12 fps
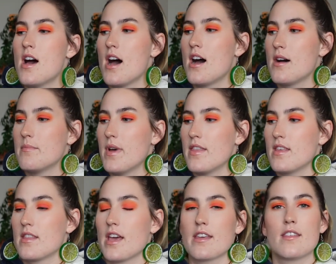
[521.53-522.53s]
Um, and
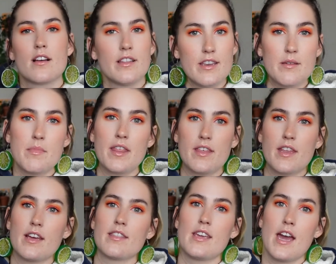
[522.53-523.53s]
then like the cleaning method
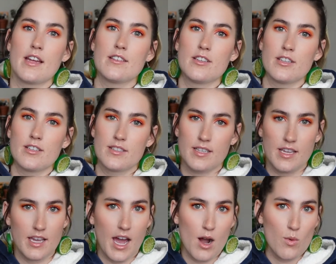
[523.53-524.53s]
at the end to
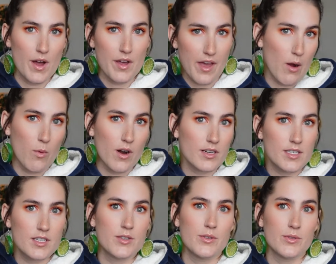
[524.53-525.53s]
see how well that
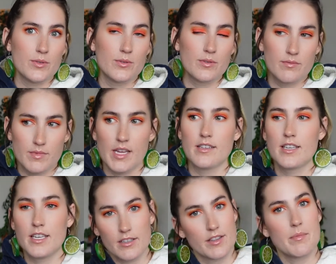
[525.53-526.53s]
worked to then
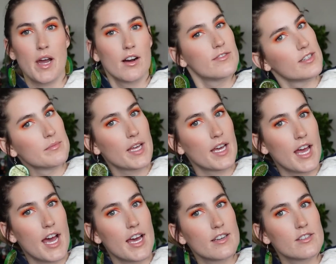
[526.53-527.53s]
kill the biofilm that
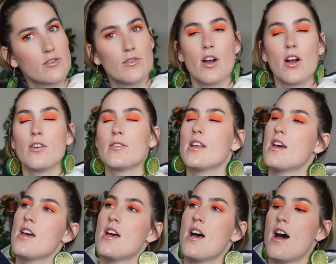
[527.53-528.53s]
had grown.
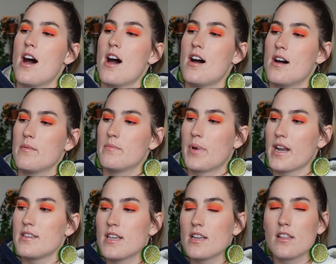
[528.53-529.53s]
Um, but
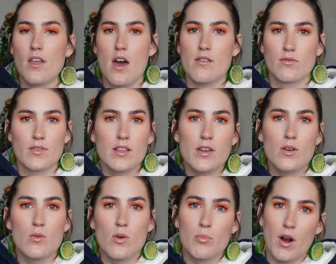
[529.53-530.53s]
I did a lot of really
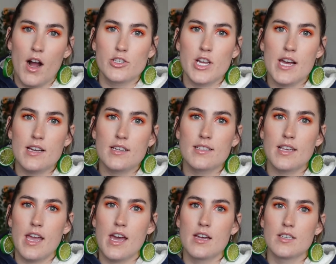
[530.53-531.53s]
cool projects,
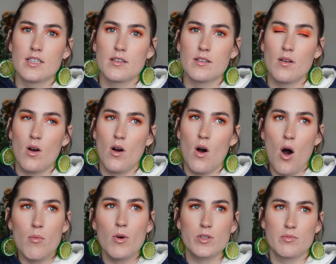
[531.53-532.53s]
and
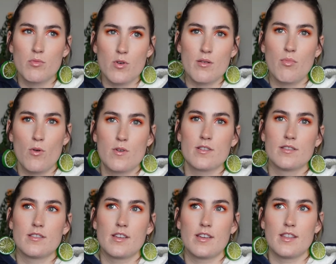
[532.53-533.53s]
almost more
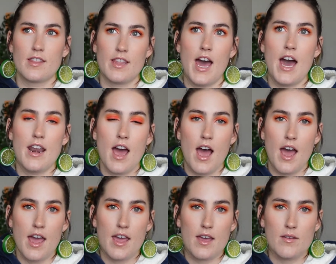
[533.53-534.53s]
importantly than that,
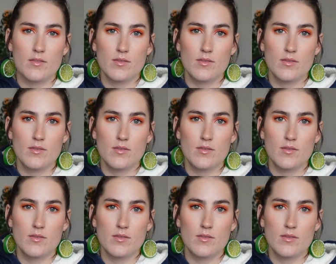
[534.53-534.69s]
I